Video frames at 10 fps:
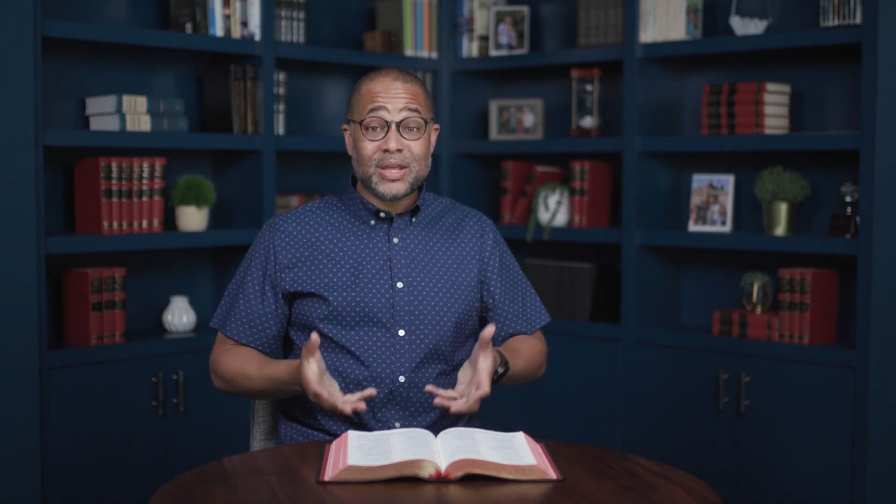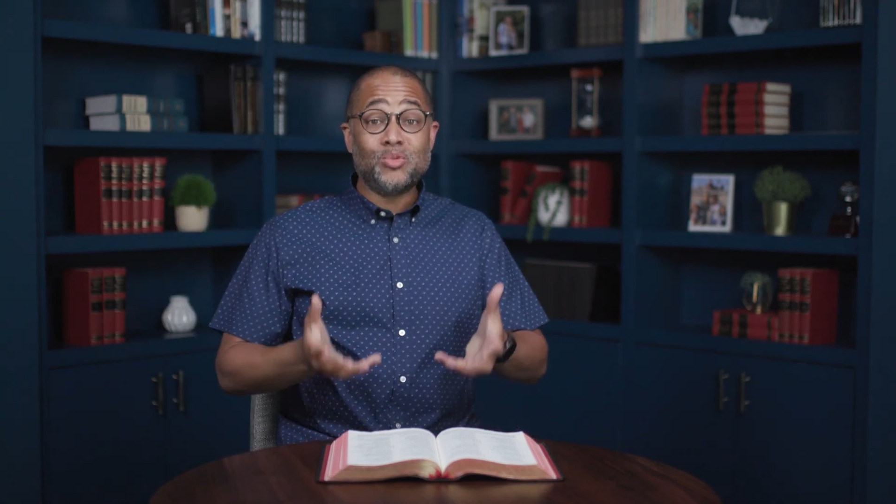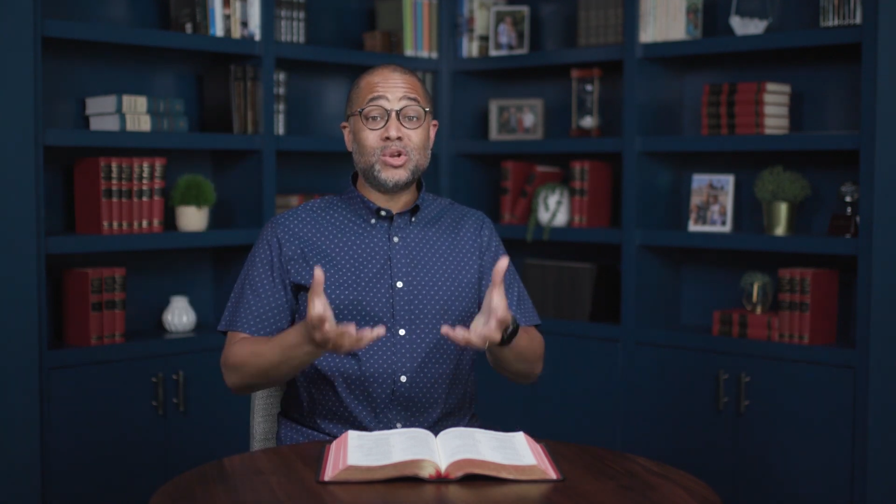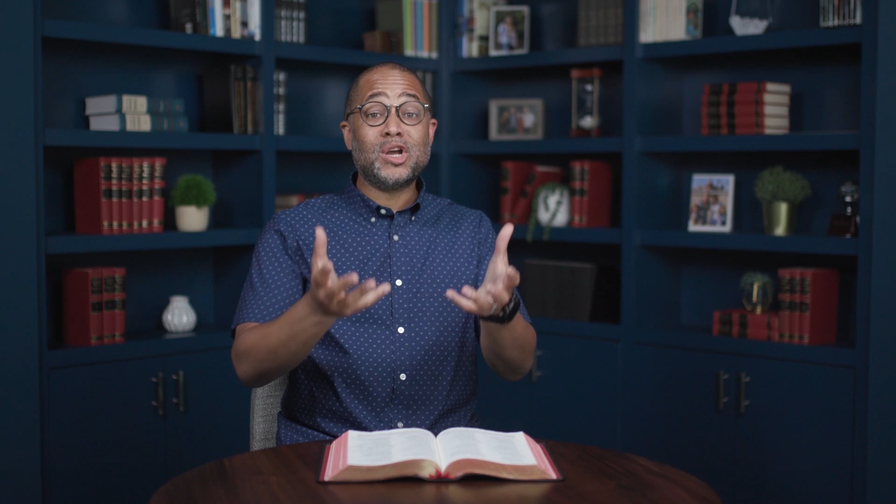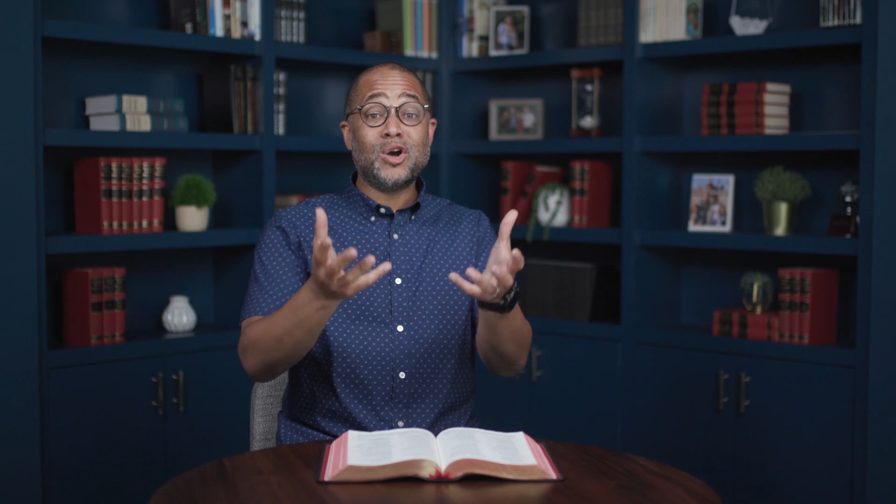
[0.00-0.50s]
they
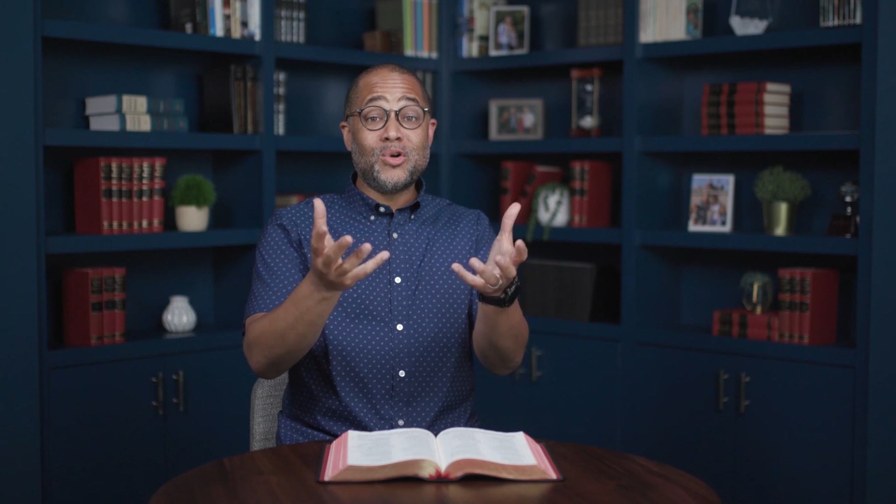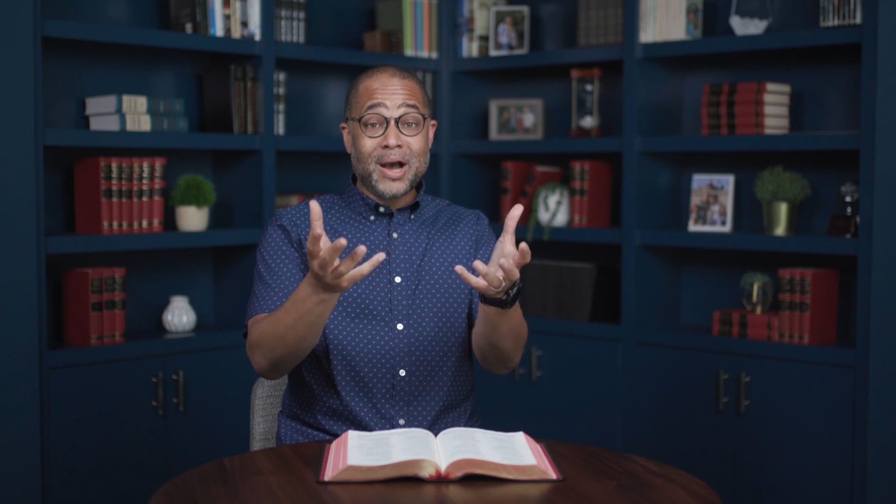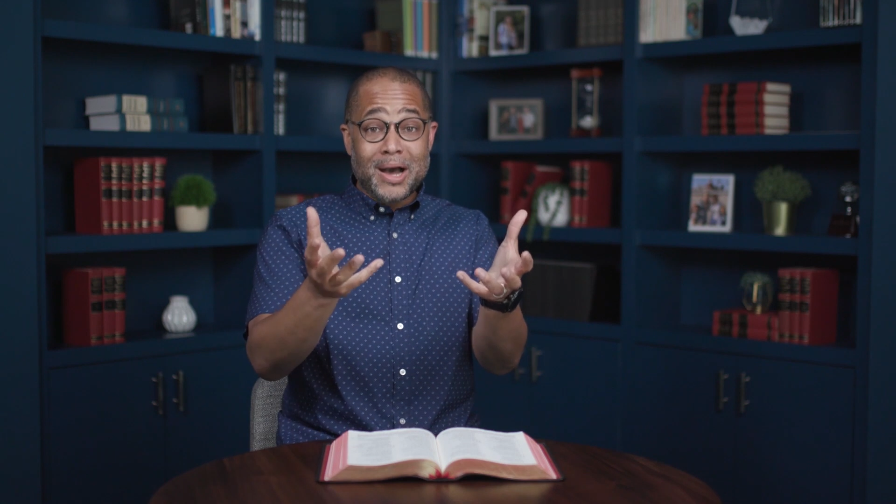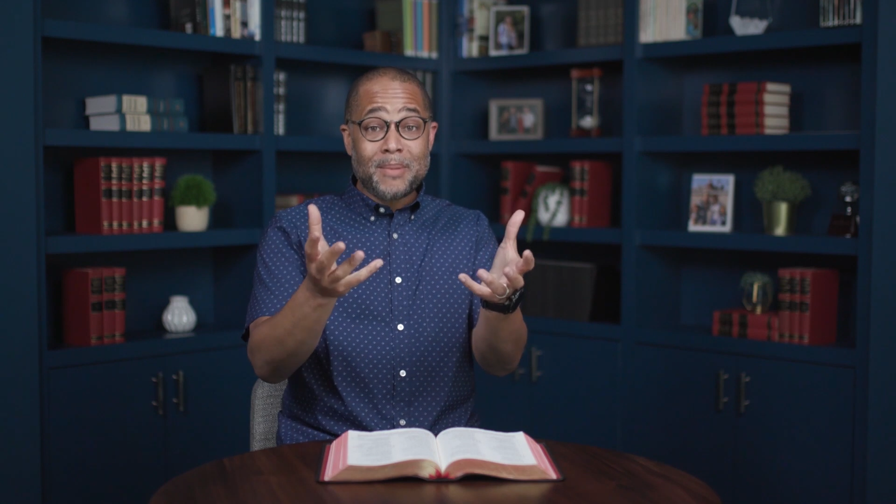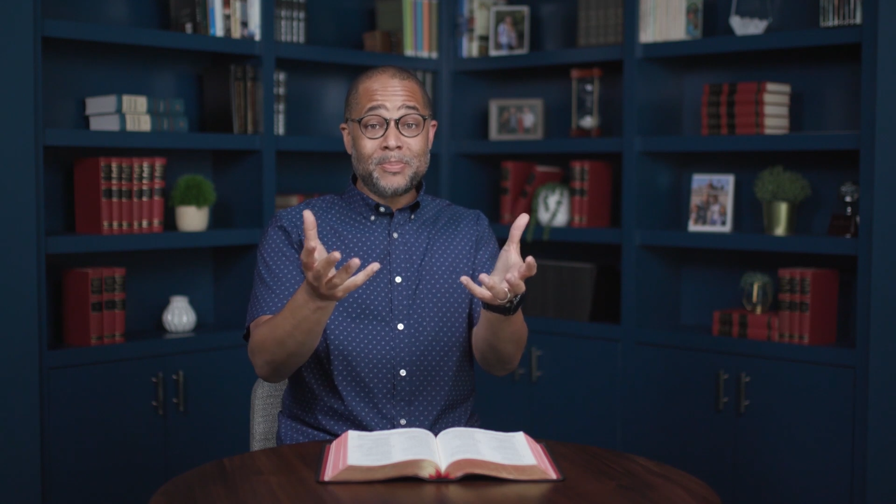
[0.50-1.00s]
would go
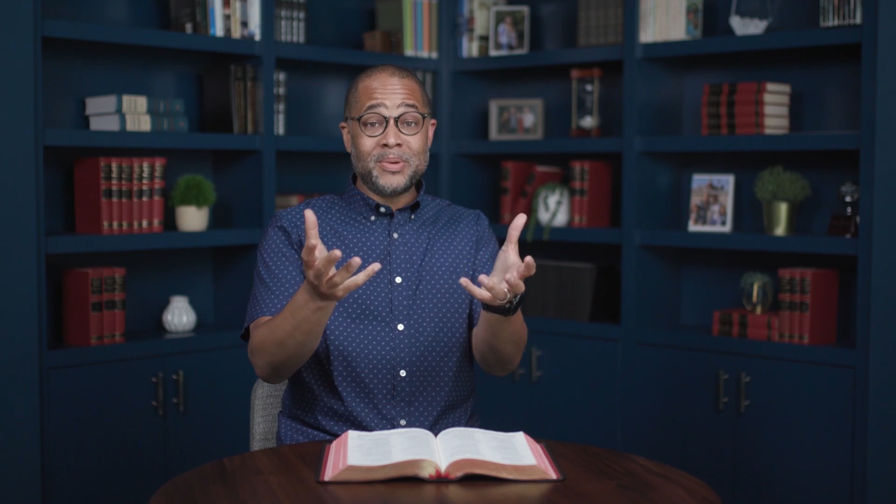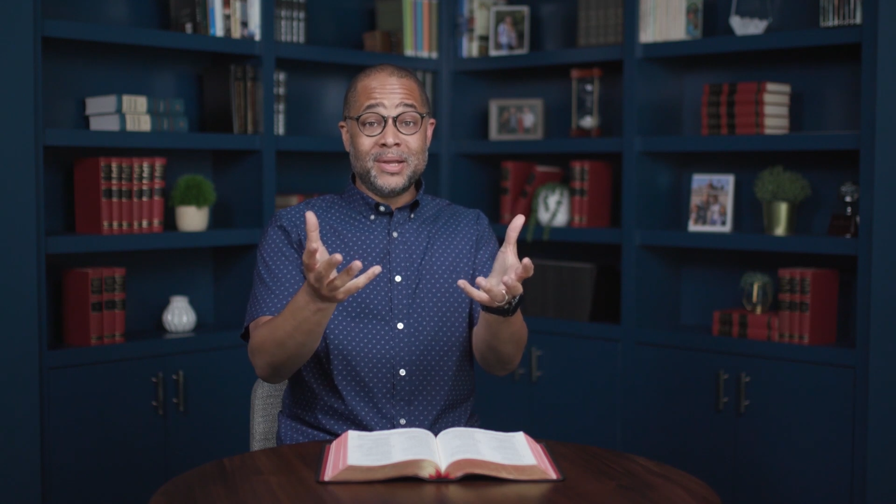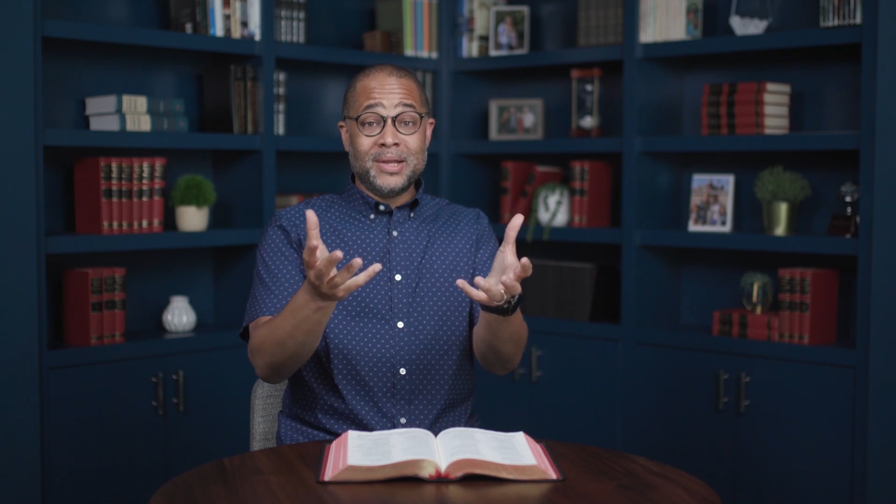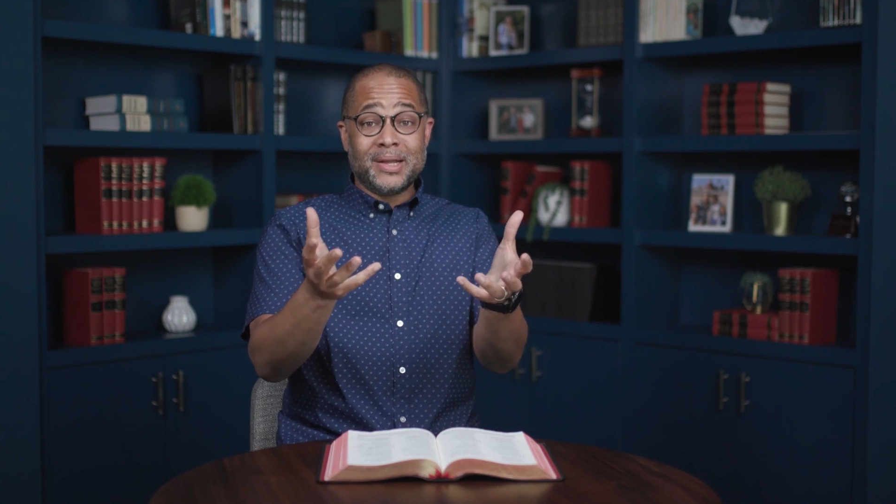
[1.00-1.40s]
up